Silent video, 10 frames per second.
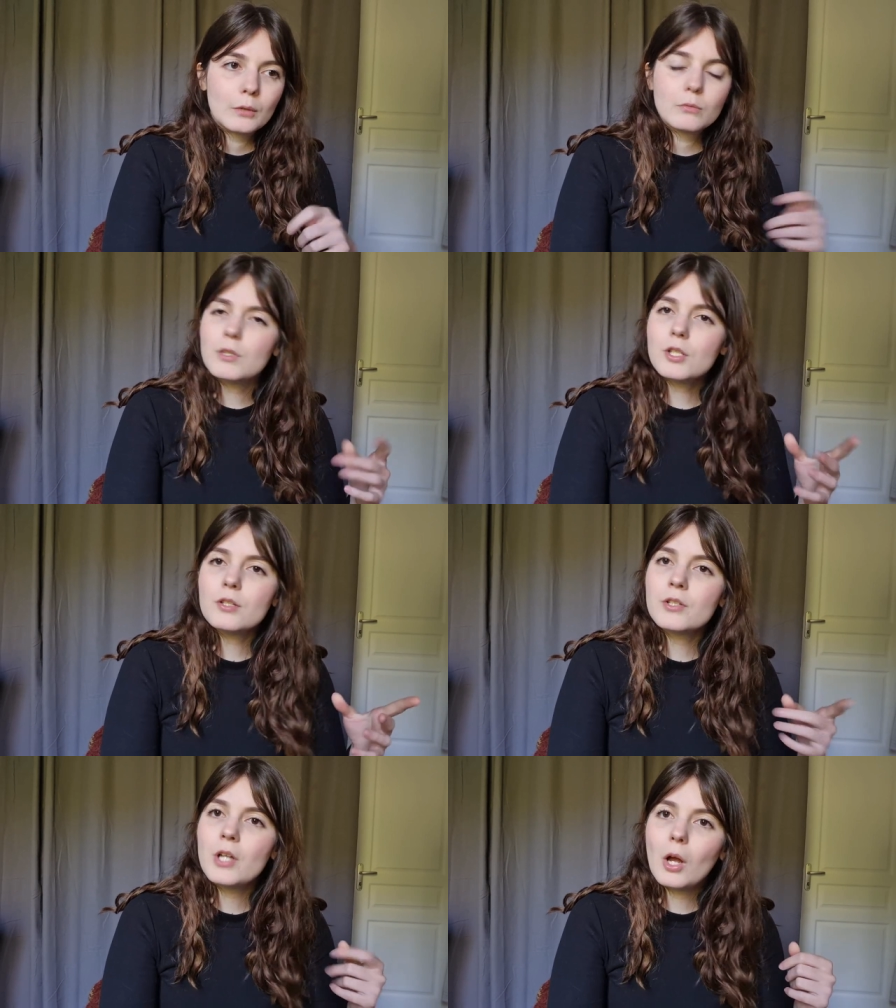which
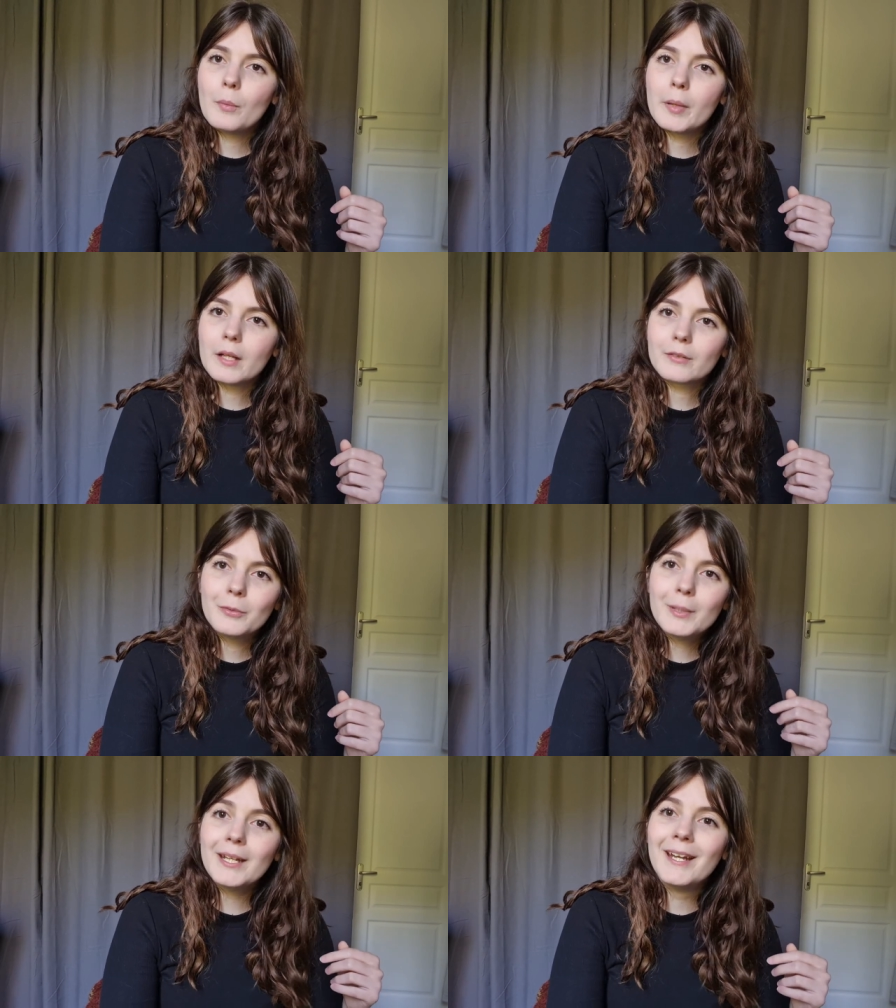does not appeal to
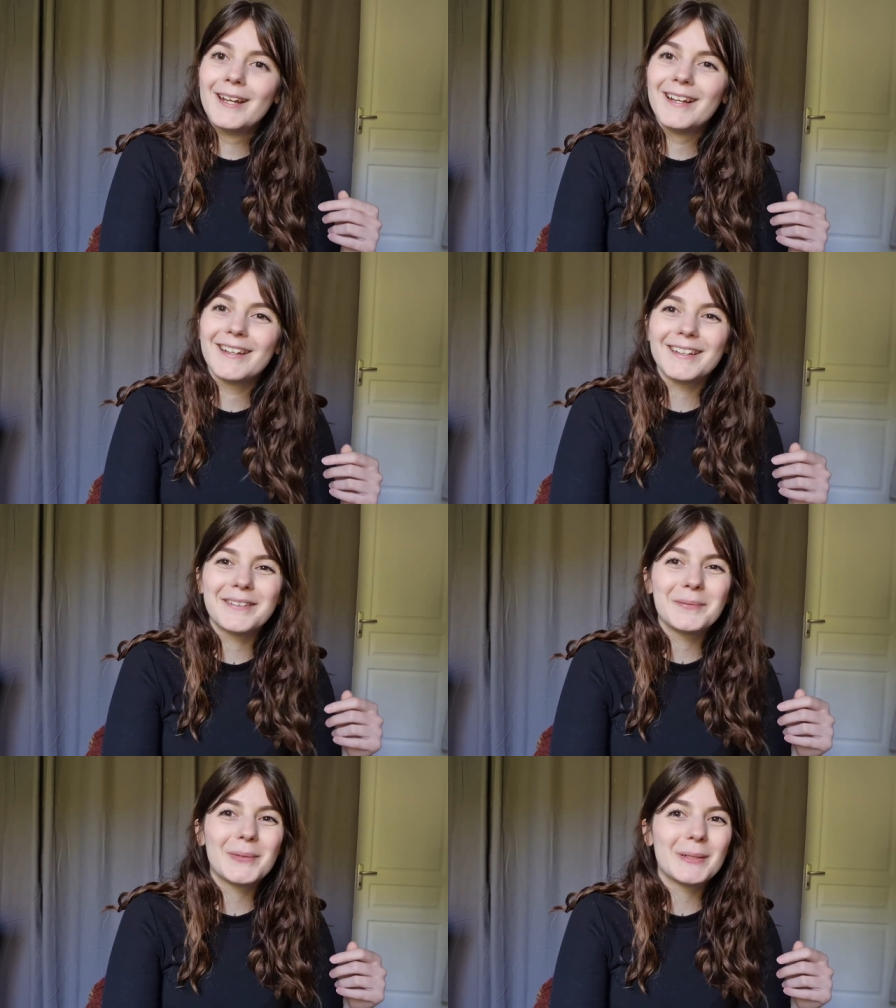me.
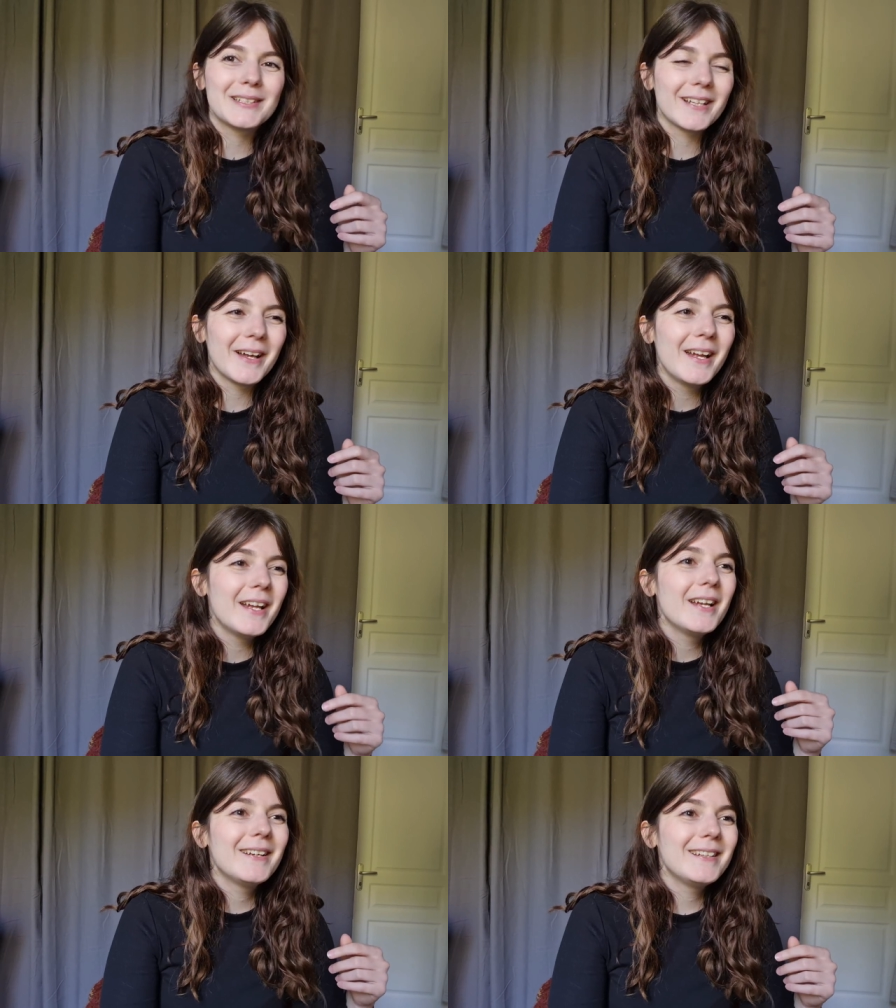But
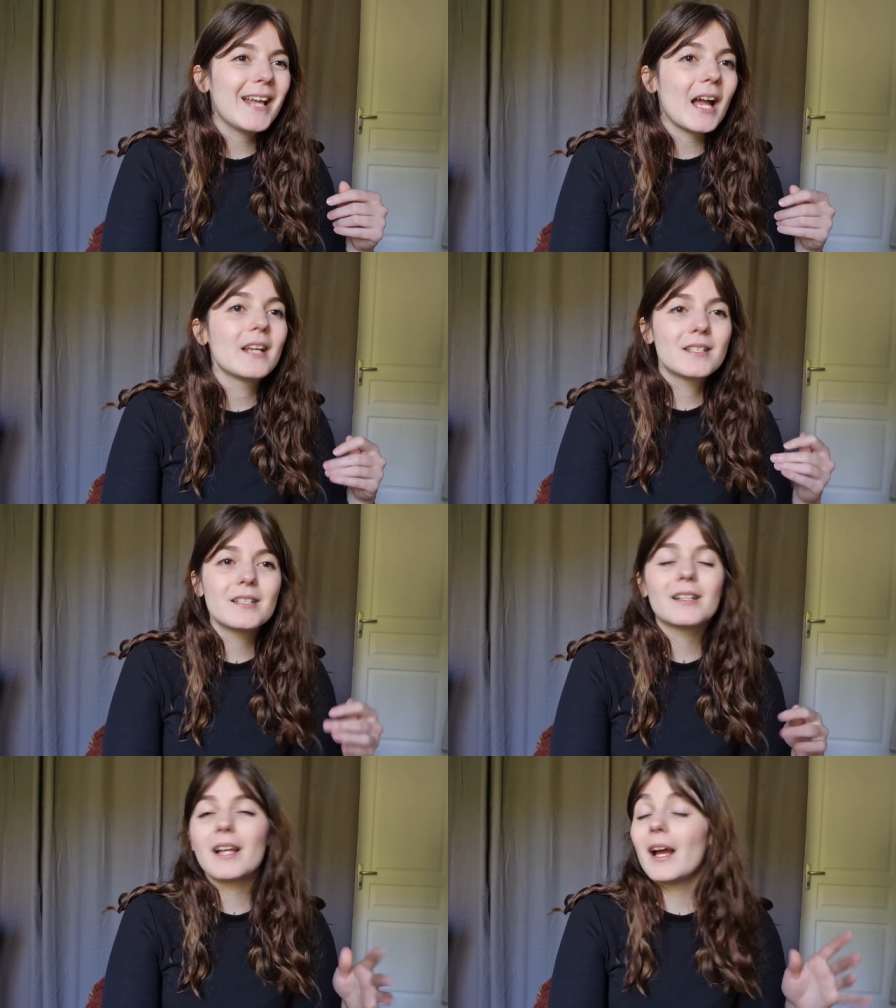
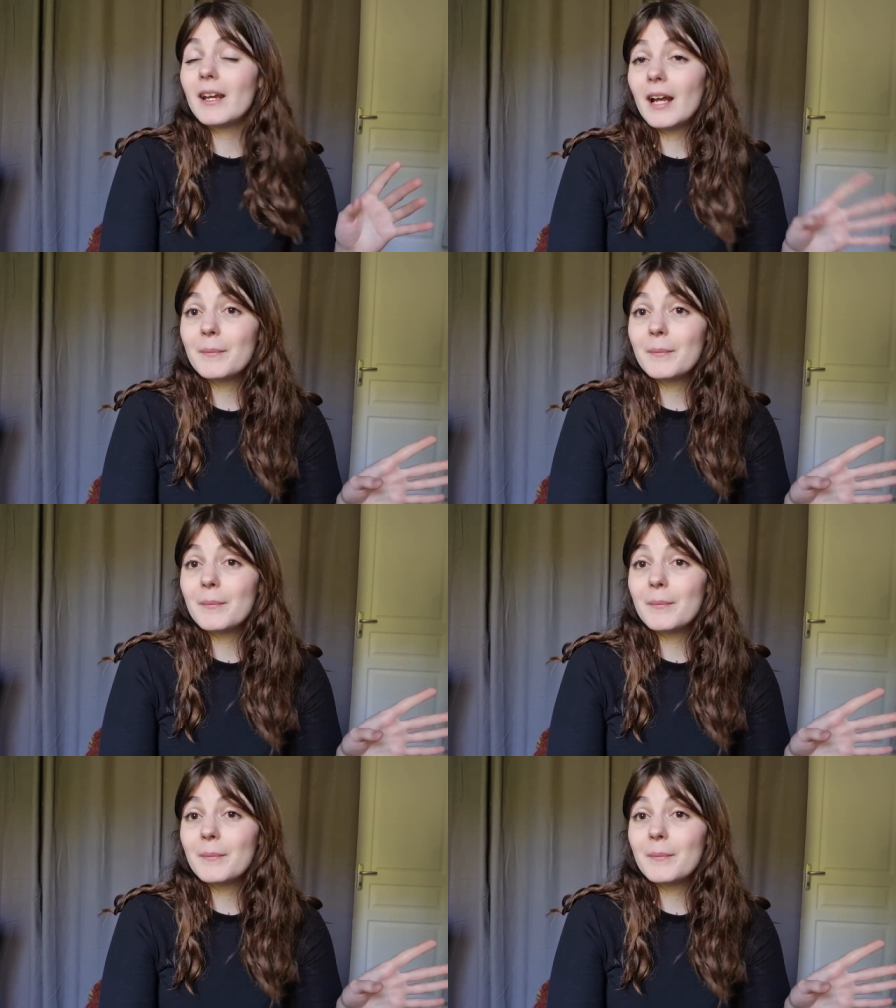I